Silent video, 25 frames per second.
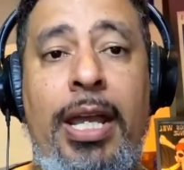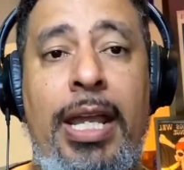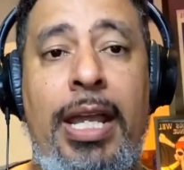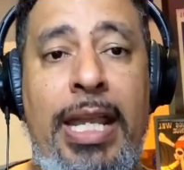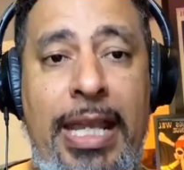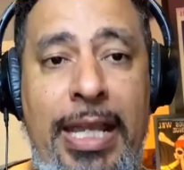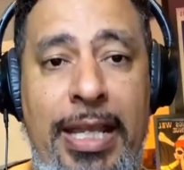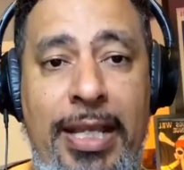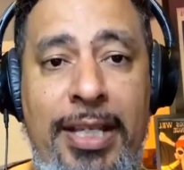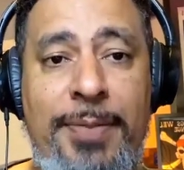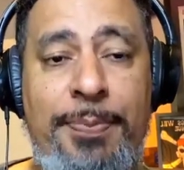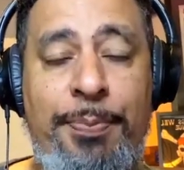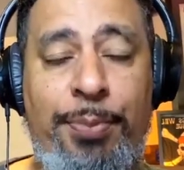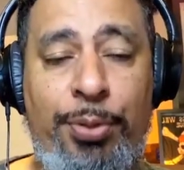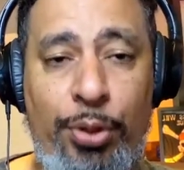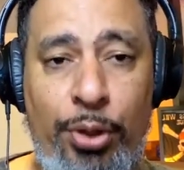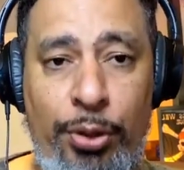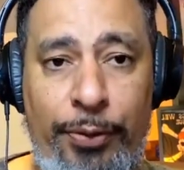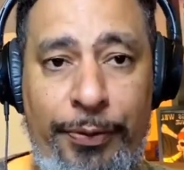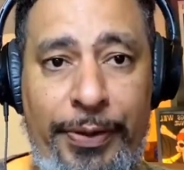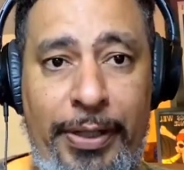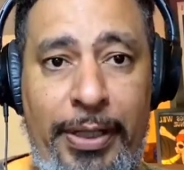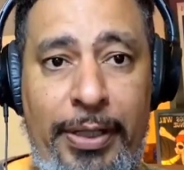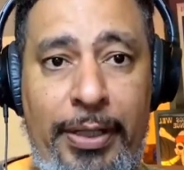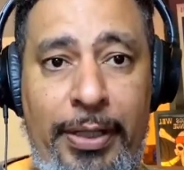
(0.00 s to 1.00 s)
He has
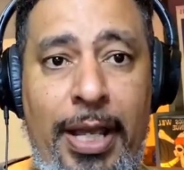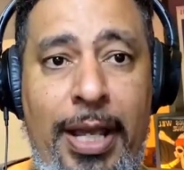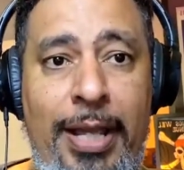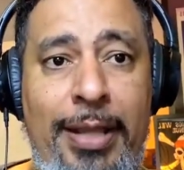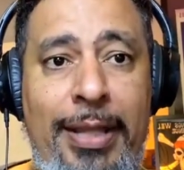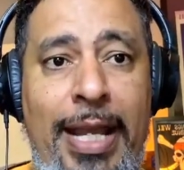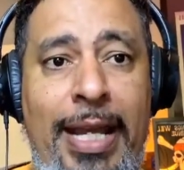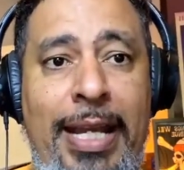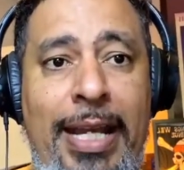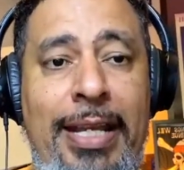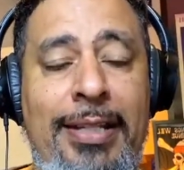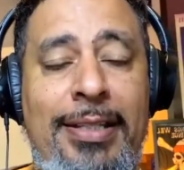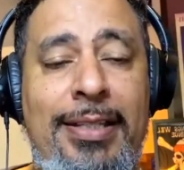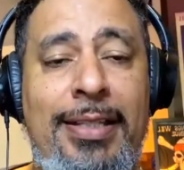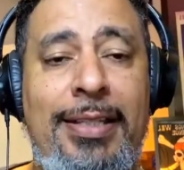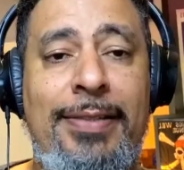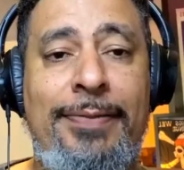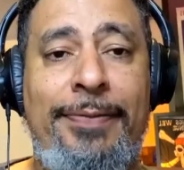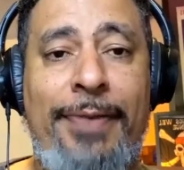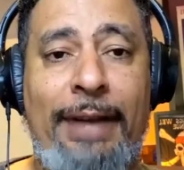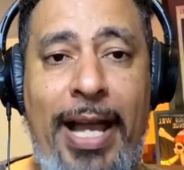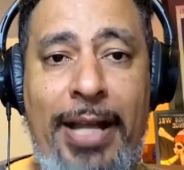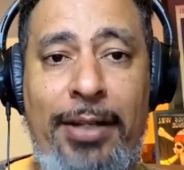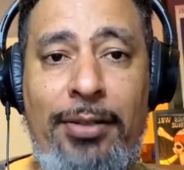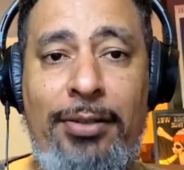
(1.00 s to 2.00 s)
proven that he is as
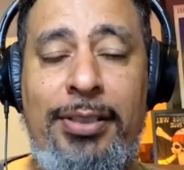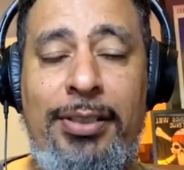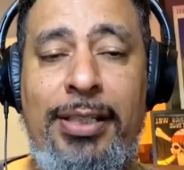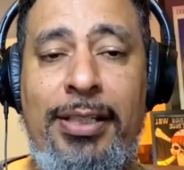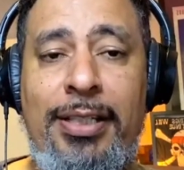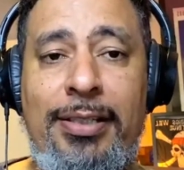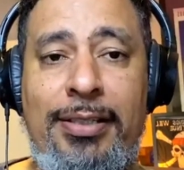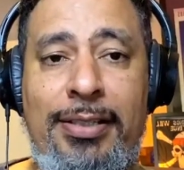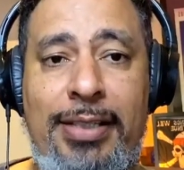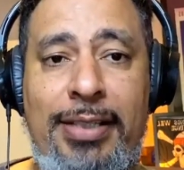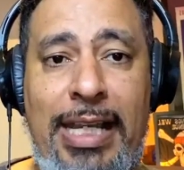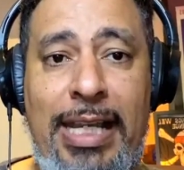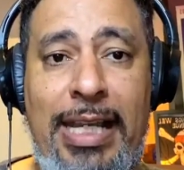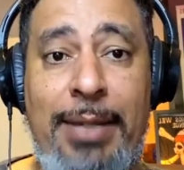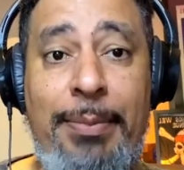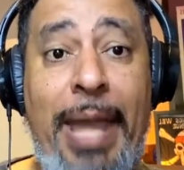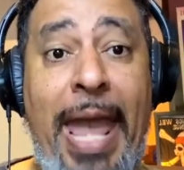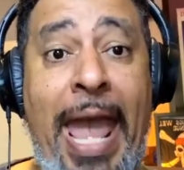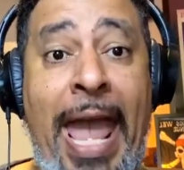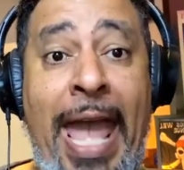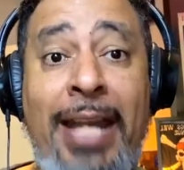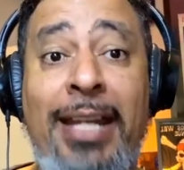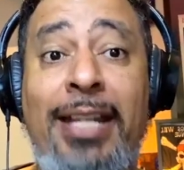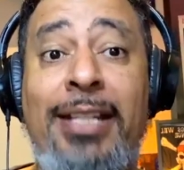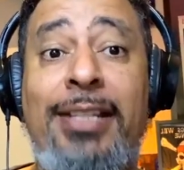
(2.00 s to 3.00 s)
vital to this team
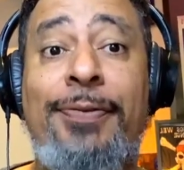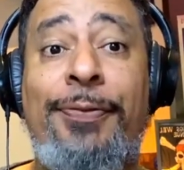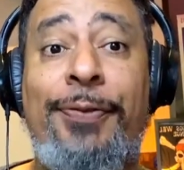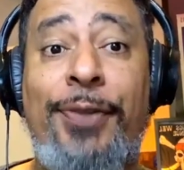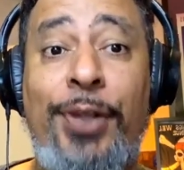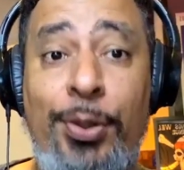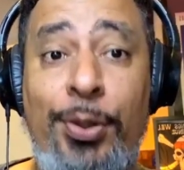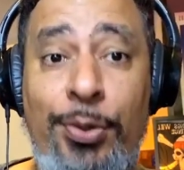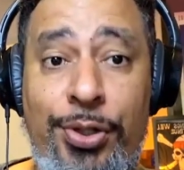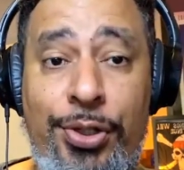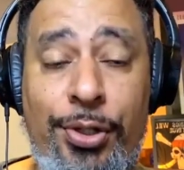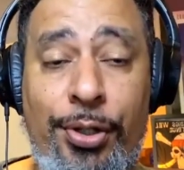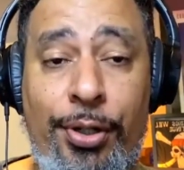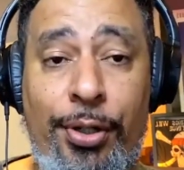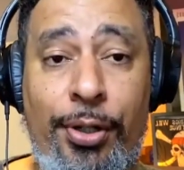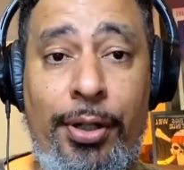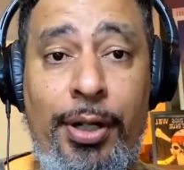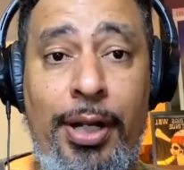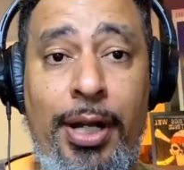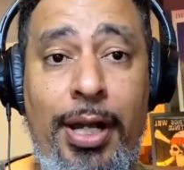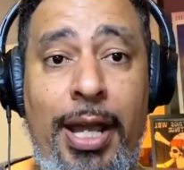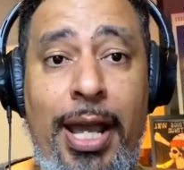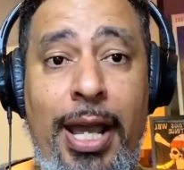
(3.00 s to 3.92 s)
and its future